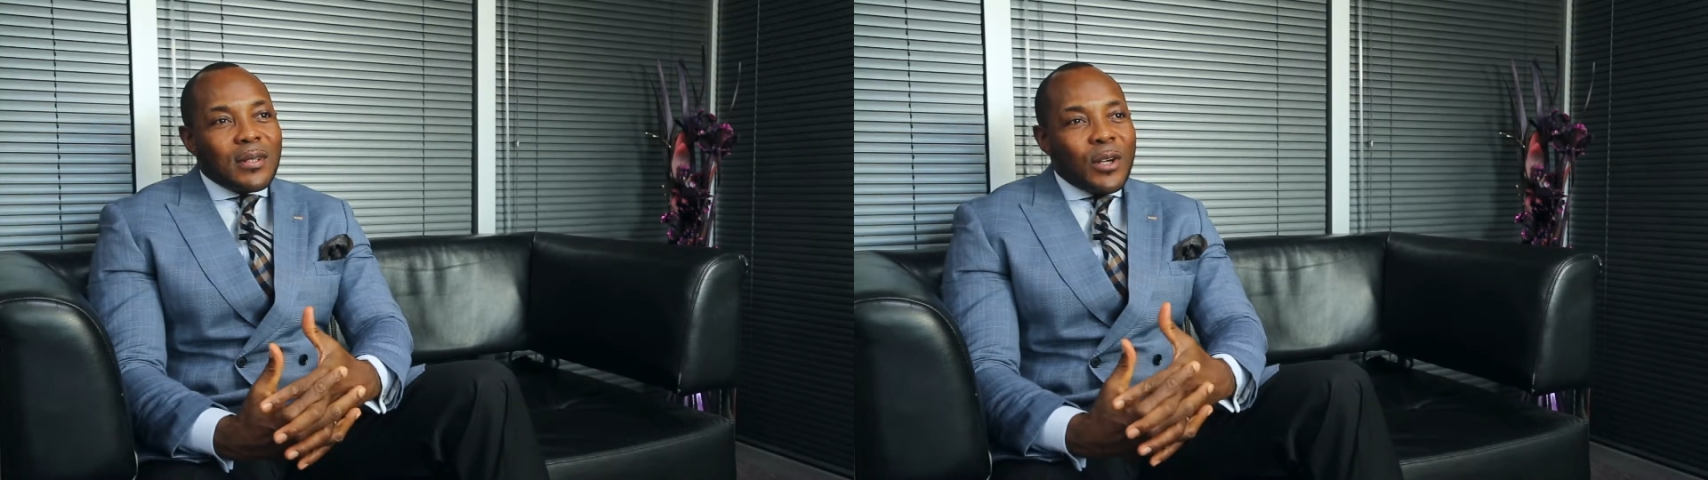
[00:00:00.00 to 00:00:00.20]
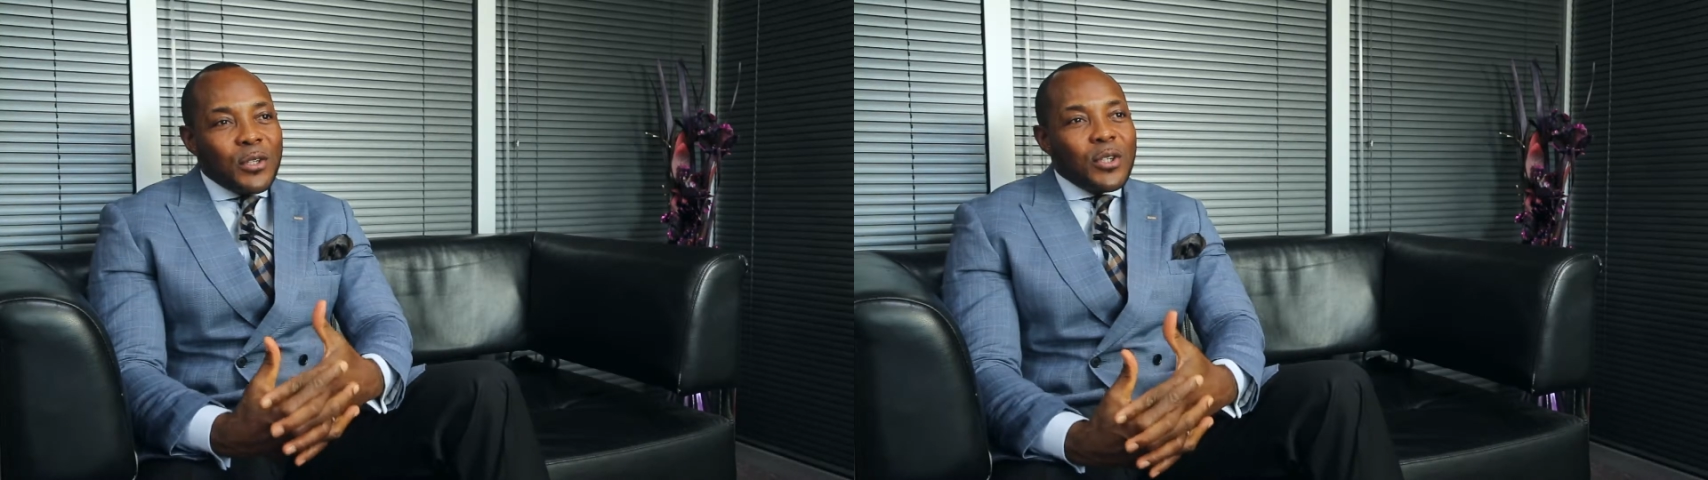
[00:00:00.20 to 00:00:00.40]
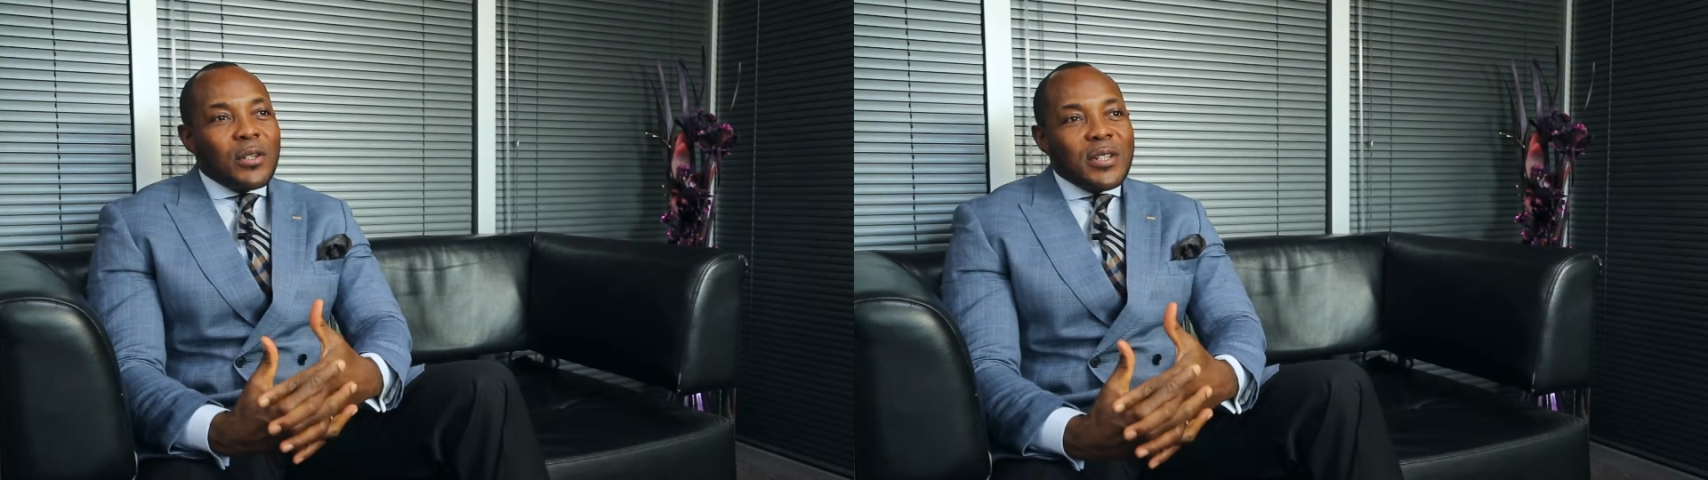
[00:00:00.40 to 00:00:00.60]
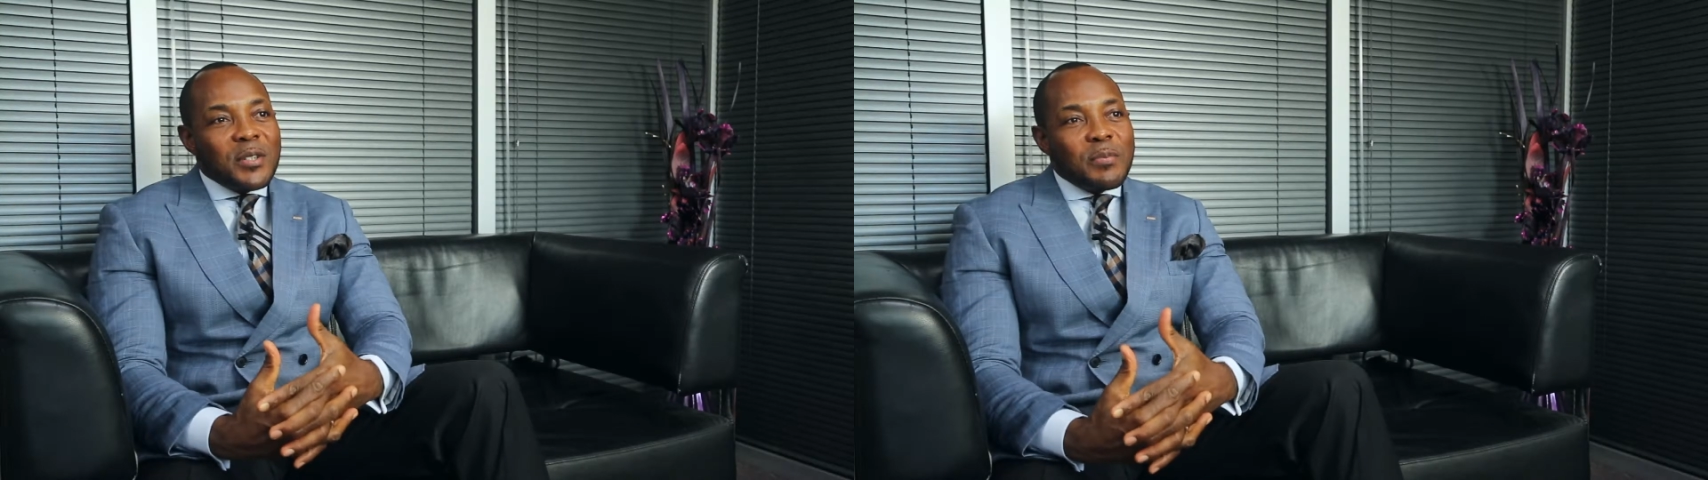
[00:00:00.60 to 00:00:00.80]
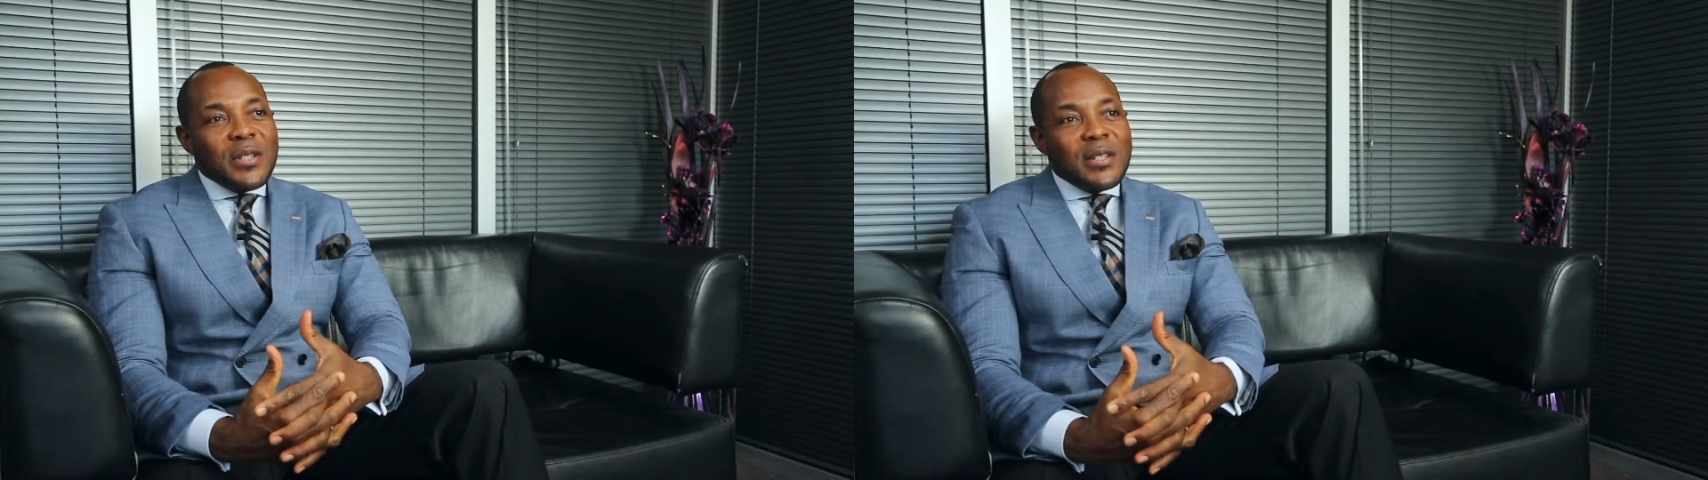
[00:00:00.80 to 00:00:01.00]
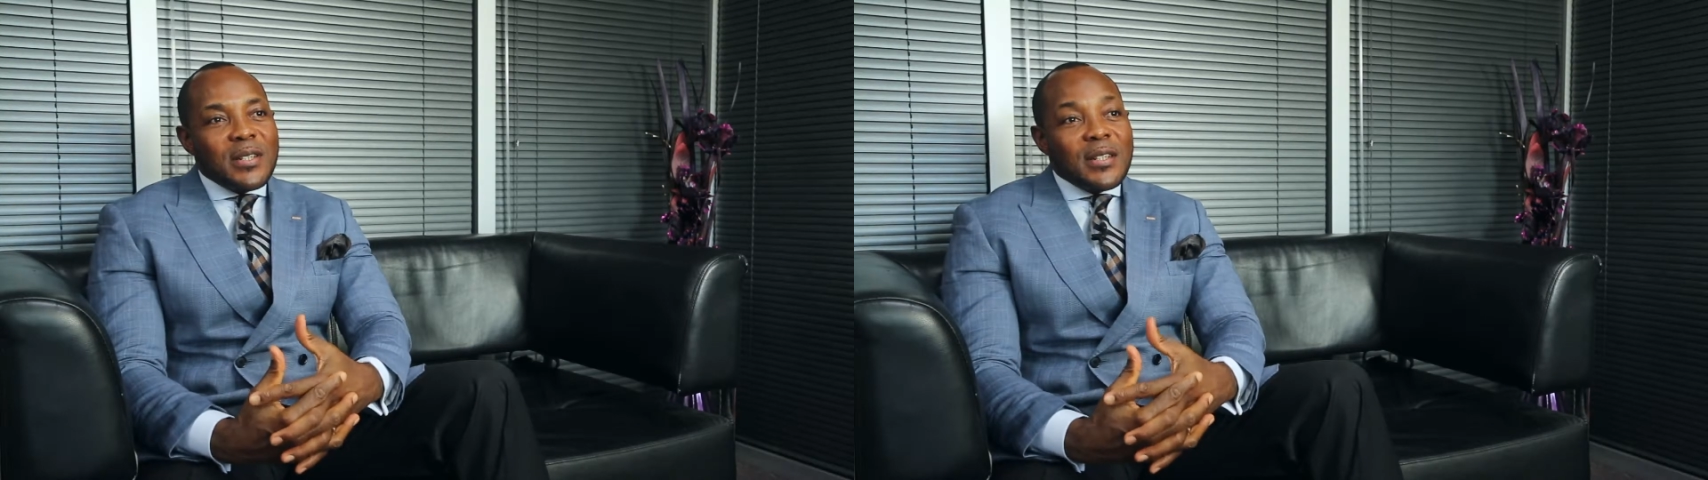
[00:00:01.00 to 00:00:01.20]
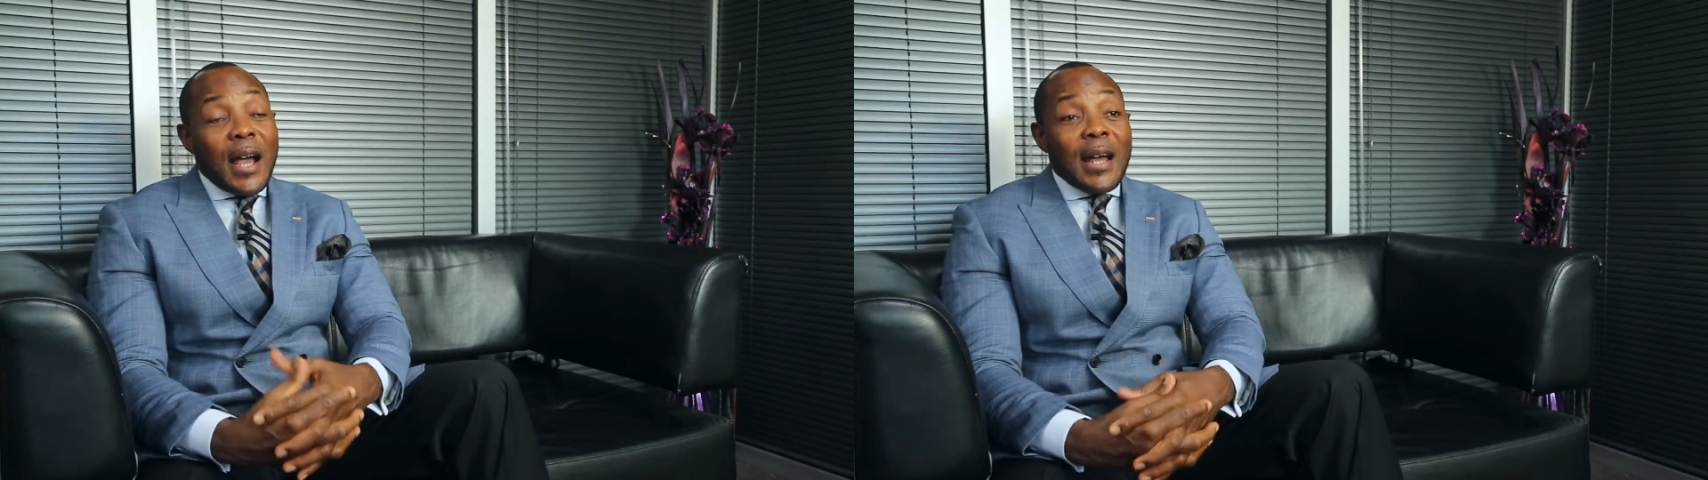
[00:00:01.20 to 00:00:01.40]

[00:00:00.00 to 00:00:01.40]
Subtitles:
conduct its business,